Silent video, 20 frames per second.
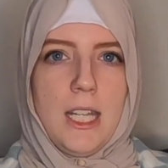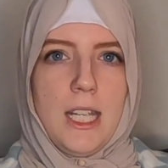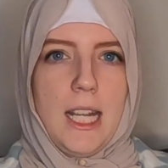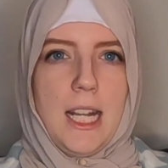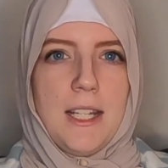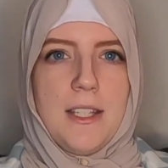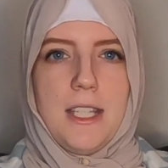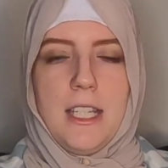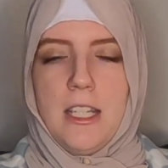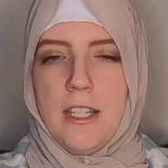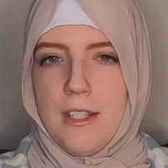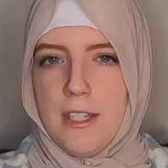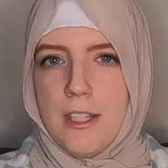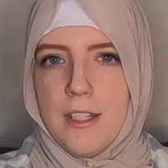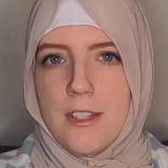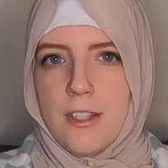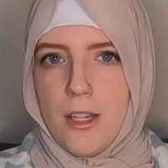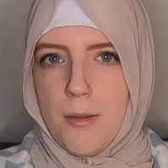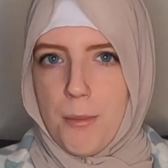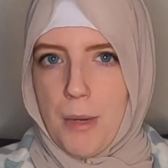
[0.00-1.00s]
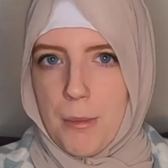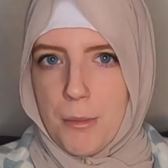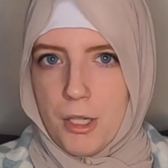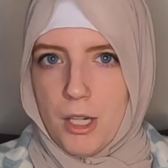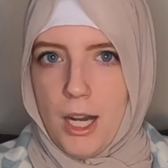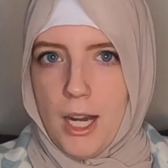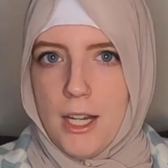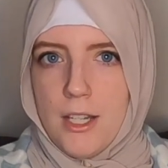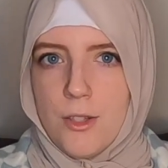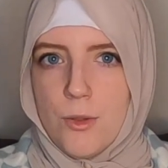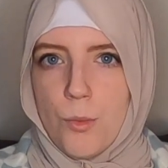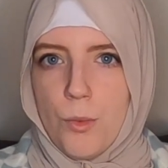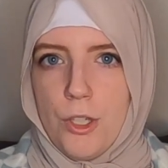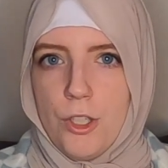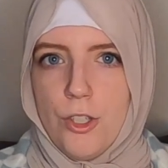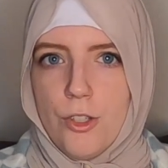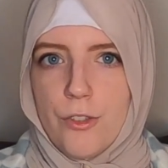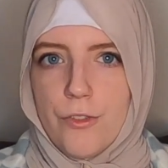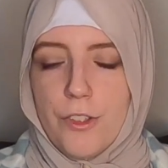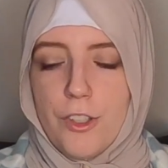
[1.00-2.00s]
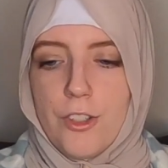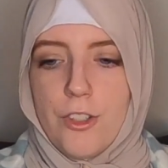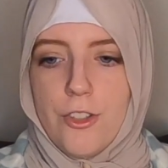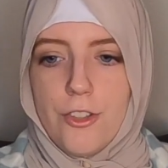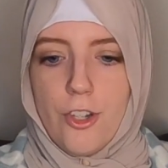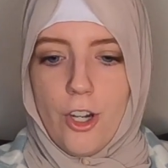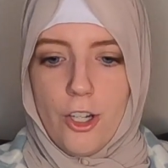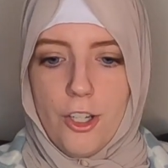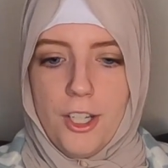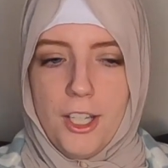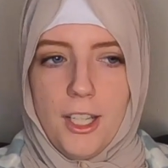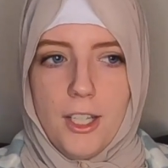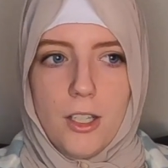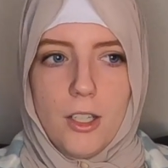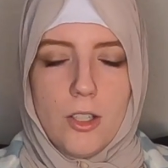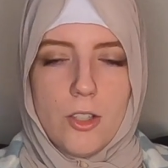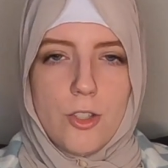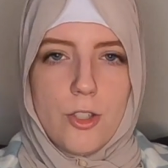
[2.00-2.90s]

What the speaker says: it's easiest to memorize when you're first starting.